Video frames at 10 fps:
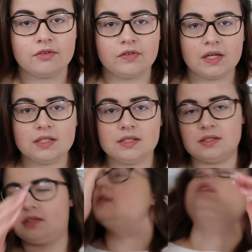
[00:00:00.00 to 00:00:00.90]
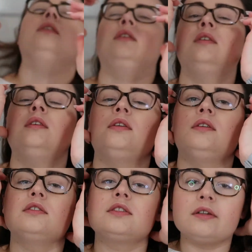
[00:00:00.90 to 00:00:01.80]
face
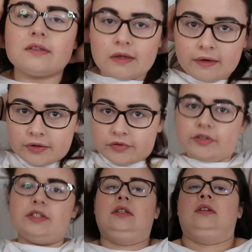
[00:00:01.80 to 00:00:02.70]
because there is a lot of it.